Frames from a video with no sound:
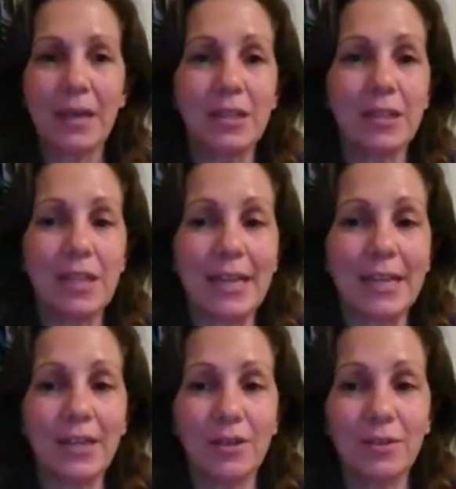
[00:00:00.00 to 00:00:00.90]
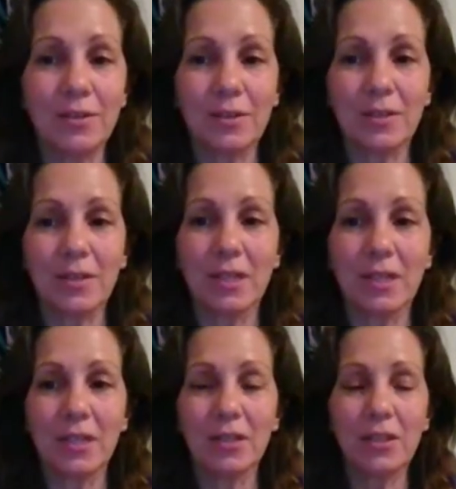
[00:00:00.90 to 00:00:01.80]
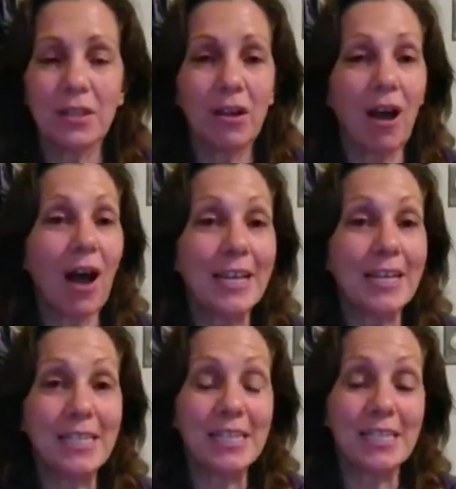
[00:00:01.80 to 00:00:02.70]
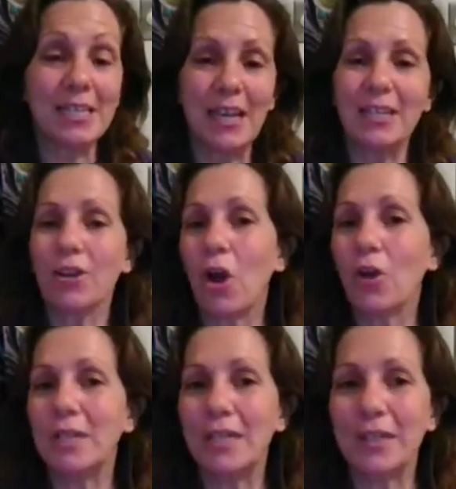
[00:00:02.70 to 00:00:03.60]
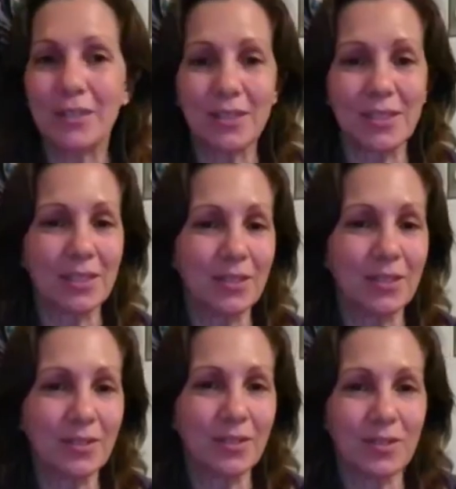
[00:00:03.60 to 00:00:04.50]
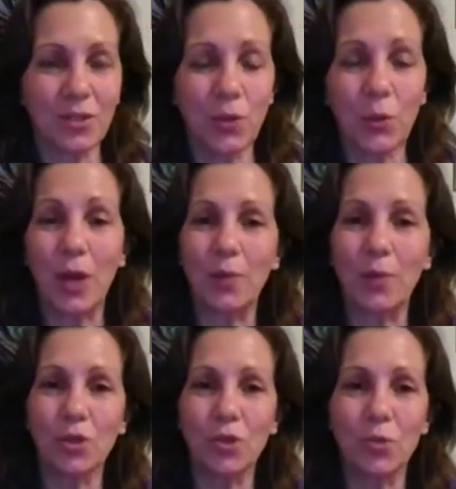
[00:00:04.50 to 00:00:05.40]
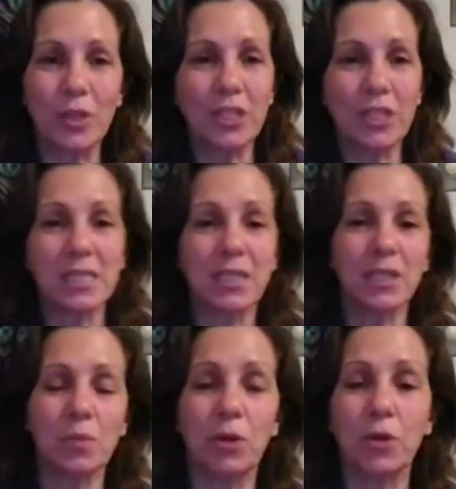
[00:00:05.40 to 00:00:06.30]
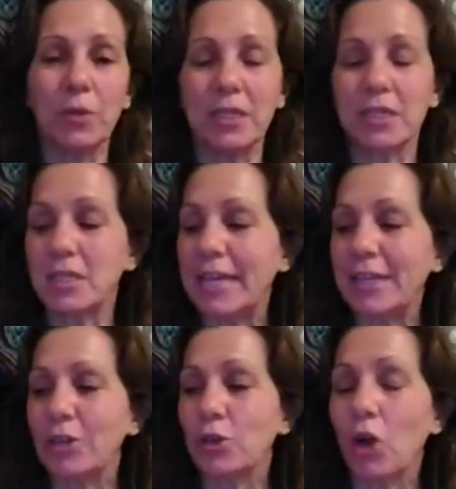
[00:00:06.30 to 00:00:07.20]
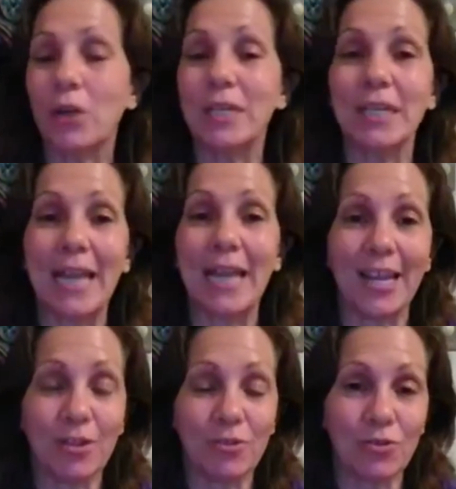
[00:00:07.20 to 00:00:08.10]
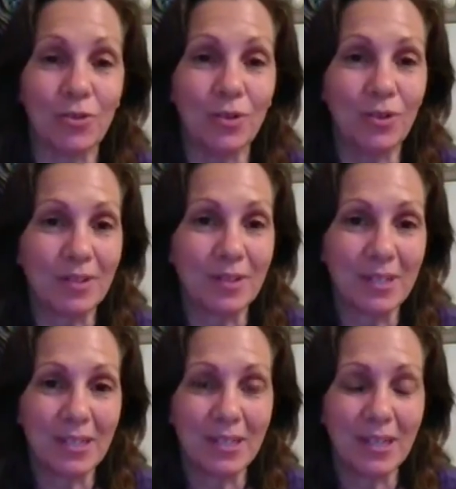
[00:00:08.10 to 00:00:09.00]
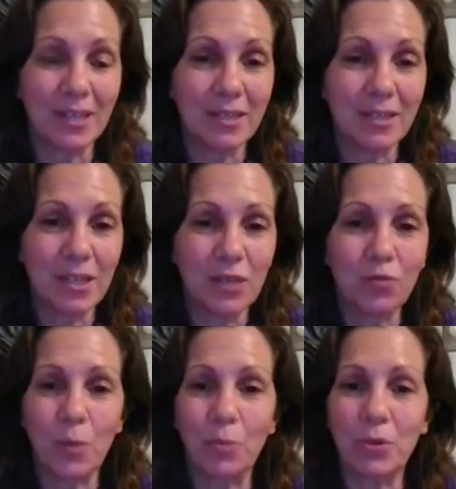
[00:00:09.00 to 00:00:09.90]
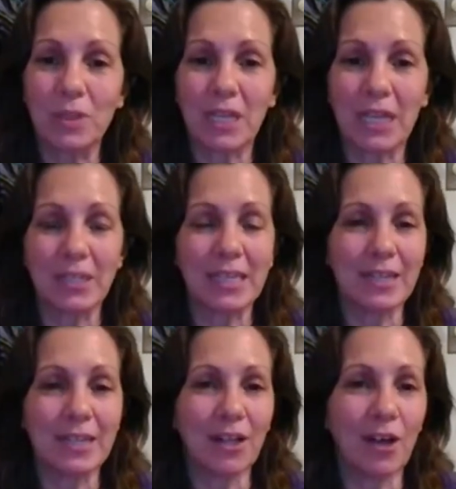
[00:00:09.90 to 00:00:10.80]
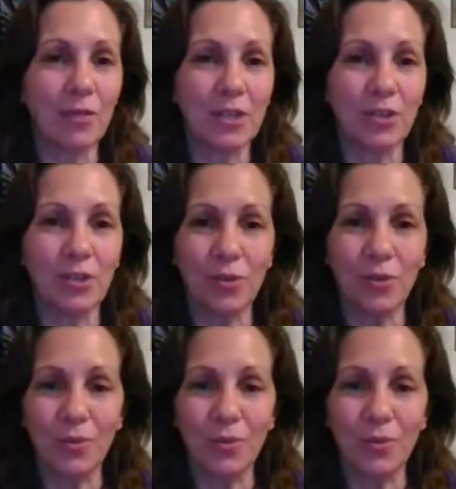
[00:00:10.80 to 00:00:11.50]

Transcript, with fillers: Thank the guides and the guardians who helped you with this experience. Thank your guardian angel for protecting and loving you.